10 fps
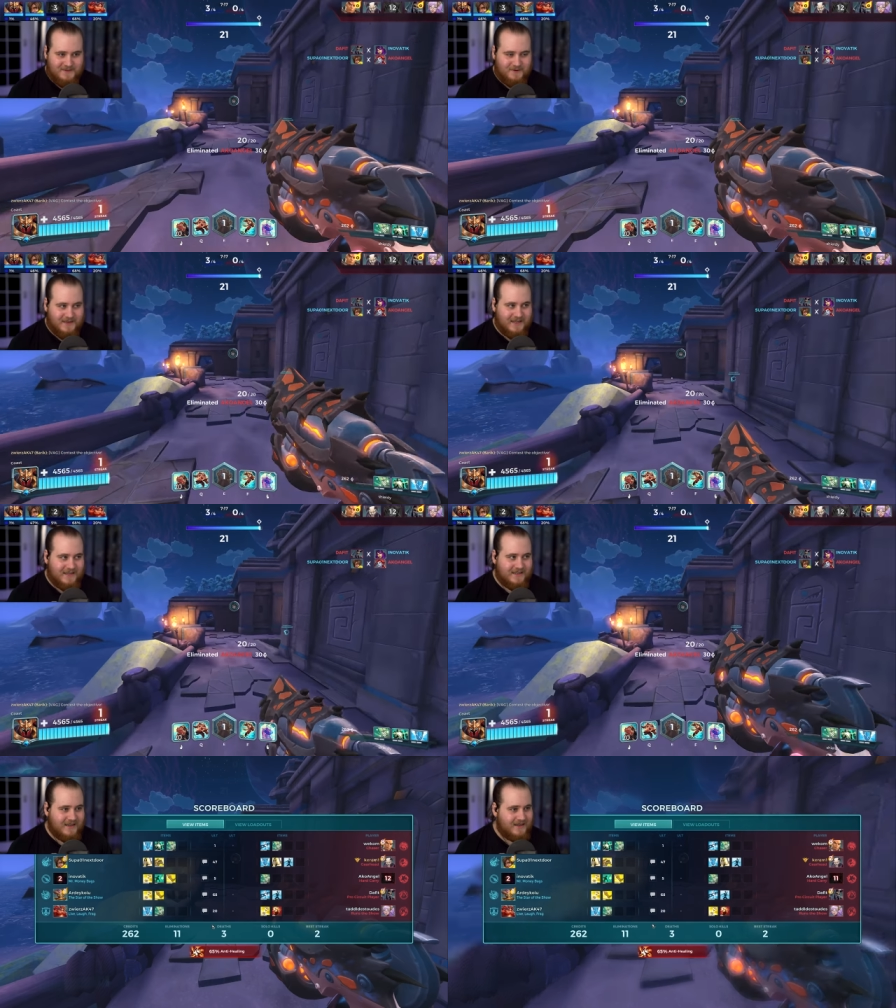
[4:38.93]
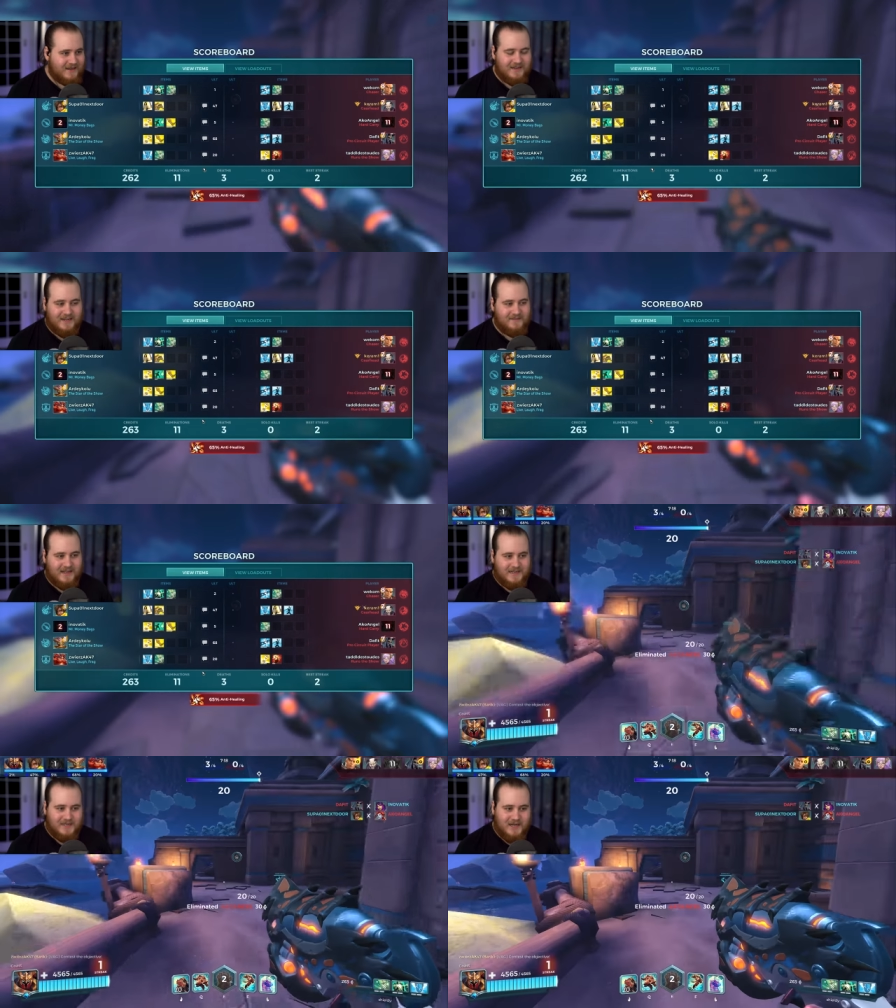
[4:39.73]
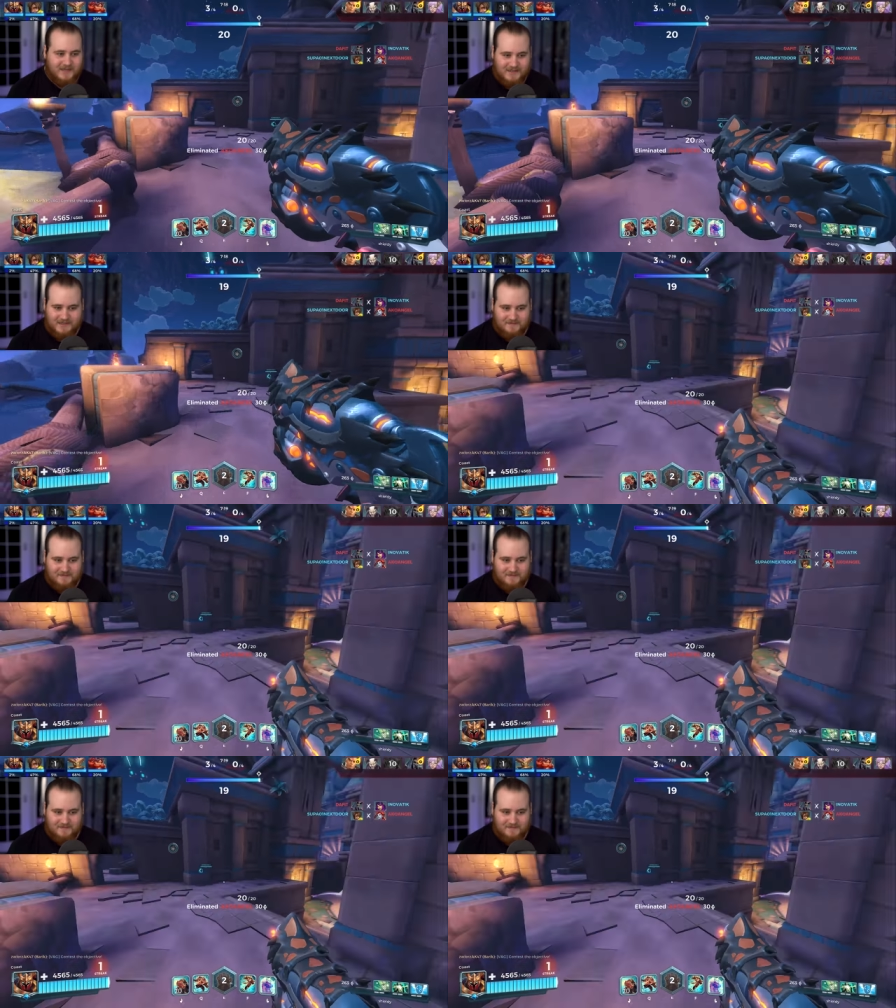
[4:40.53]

is already going to kill her. Didn't even get a chance.